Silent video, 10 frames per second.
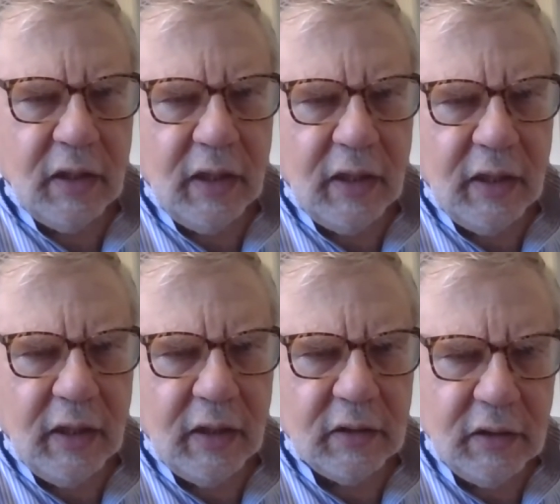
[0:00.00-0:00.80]

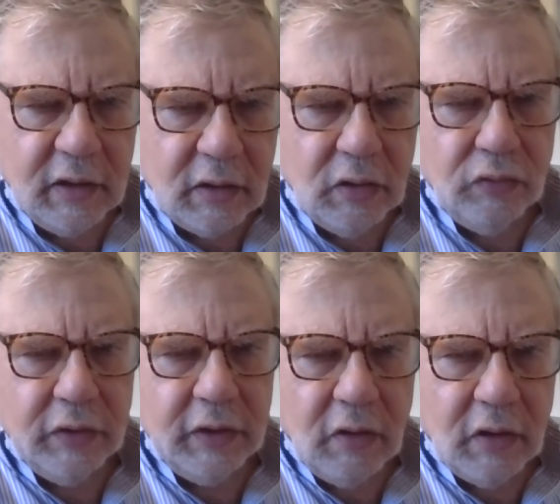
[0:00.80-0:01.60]
uh,
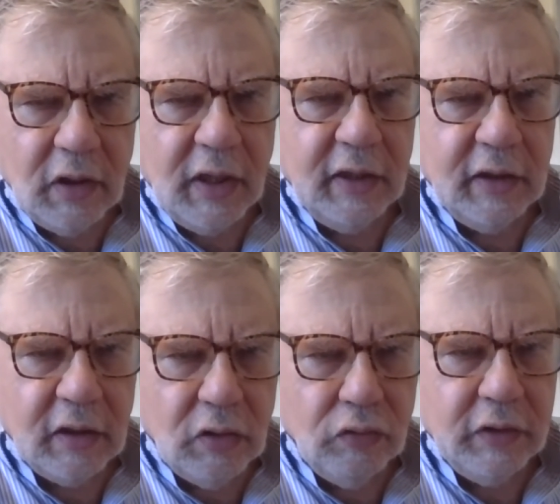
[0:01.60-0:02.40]
including online,
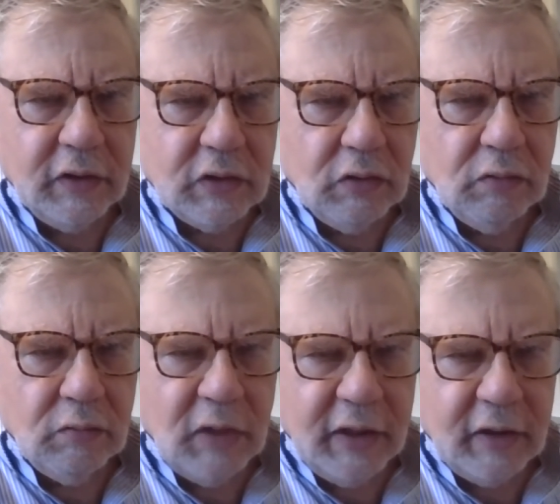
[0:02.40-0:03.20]
including
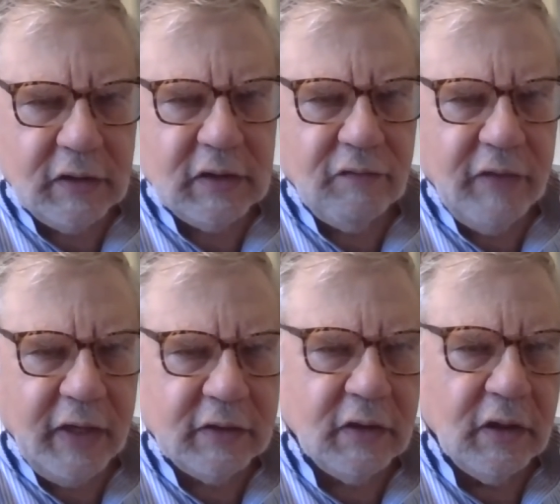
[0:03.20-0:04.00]
Zoom, like this
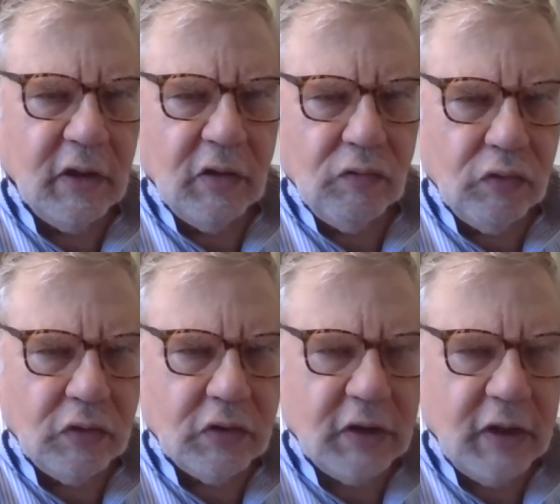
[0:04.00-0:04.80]
event
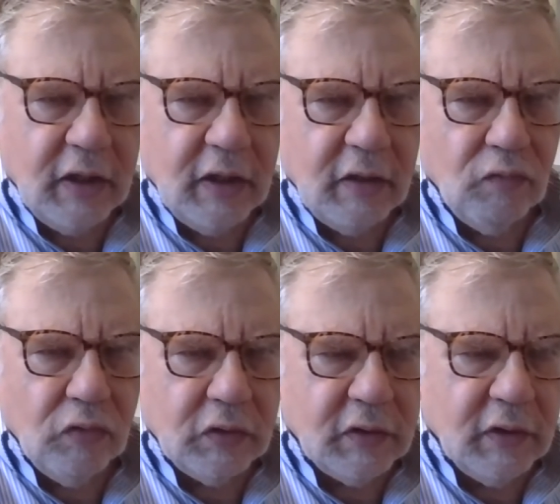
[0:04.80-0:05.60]
which uh,
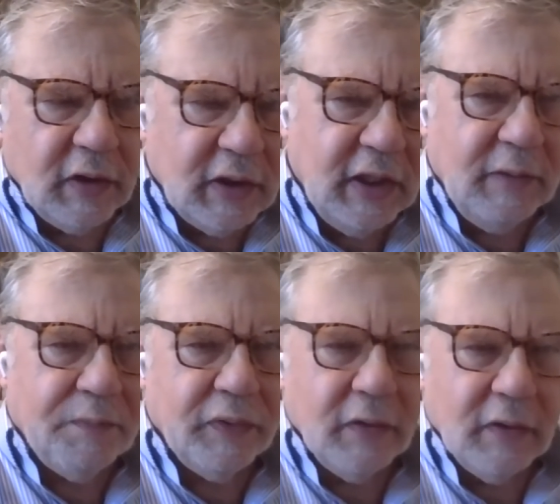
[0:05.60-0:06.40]
would
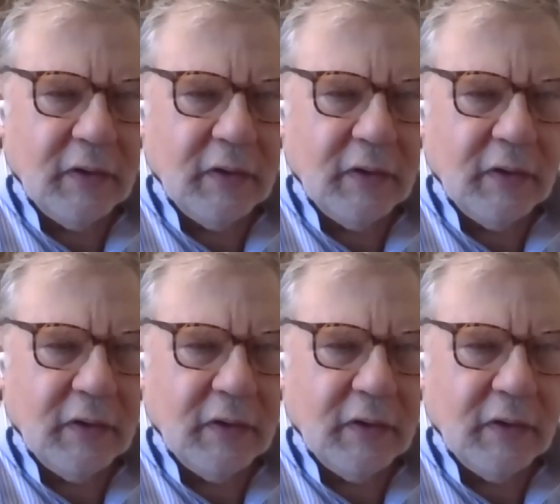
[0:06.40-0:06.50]
keep